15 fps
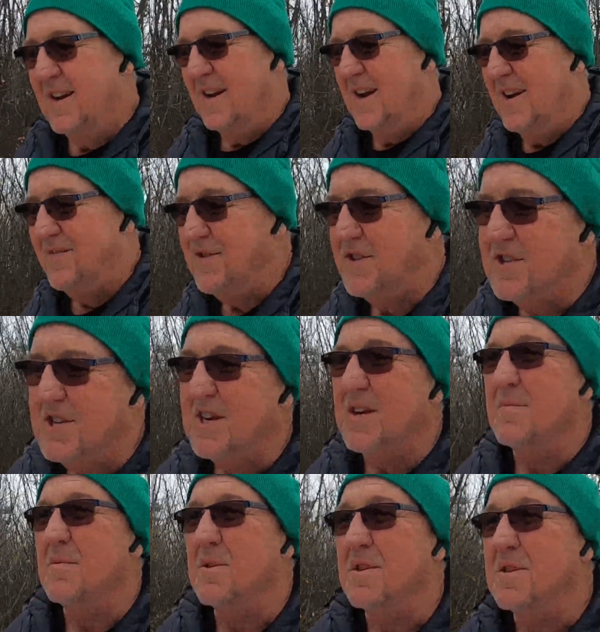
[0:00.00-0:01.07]
Every
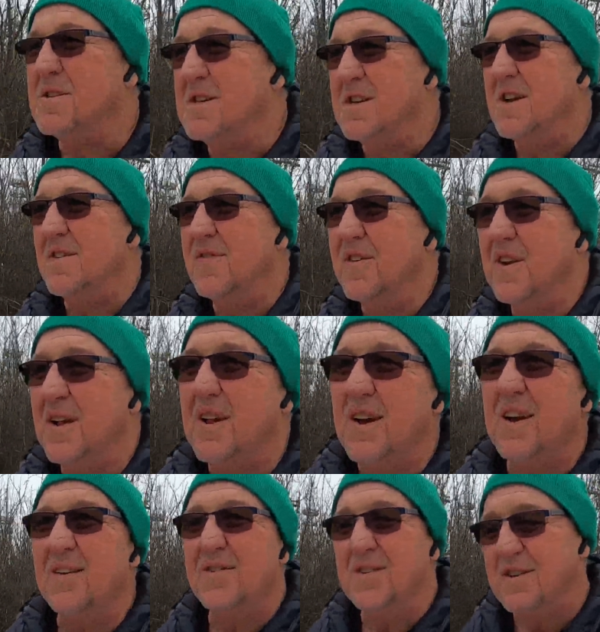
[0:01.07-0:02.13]
team in the CFL will
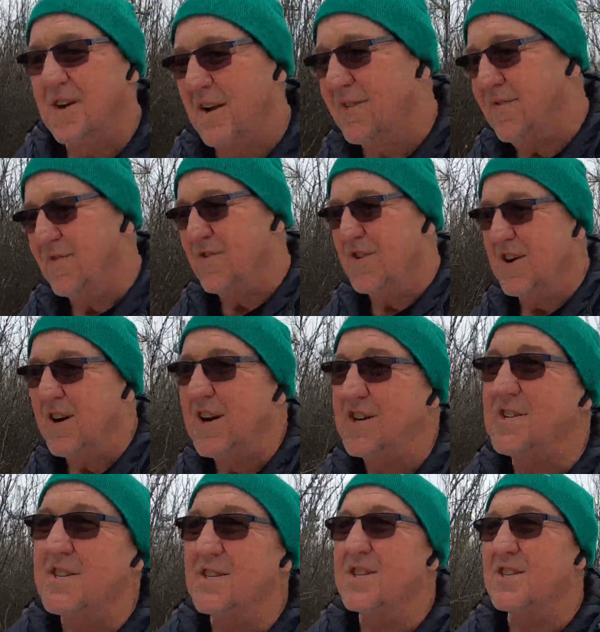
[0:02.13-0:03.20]
have a ton of free
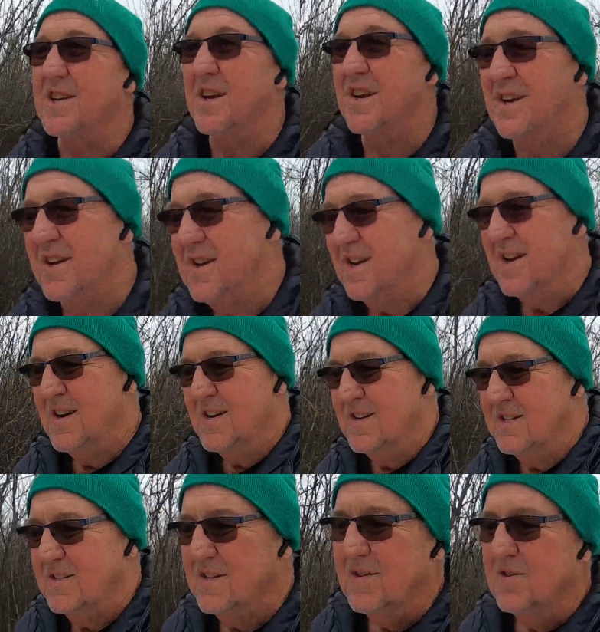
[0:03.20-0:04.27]
agents,
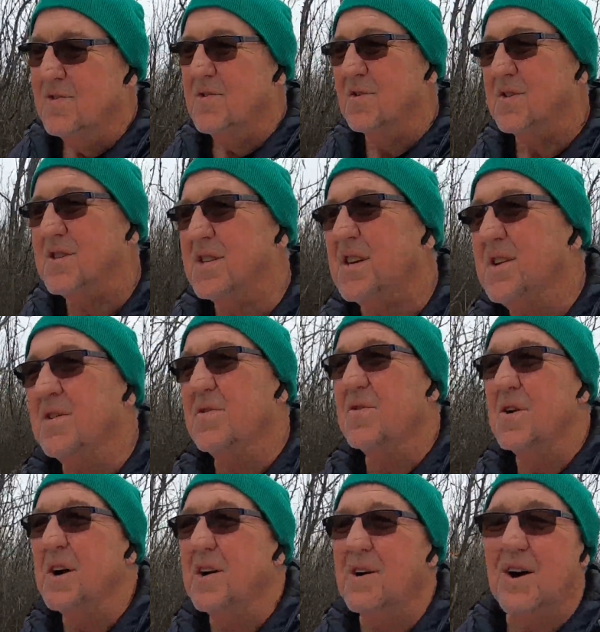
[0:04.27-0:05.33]
so see
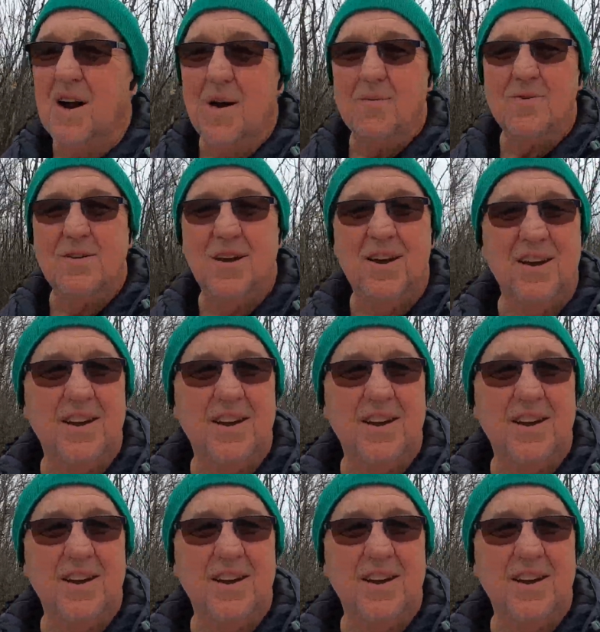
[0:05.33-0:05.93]
who he grabs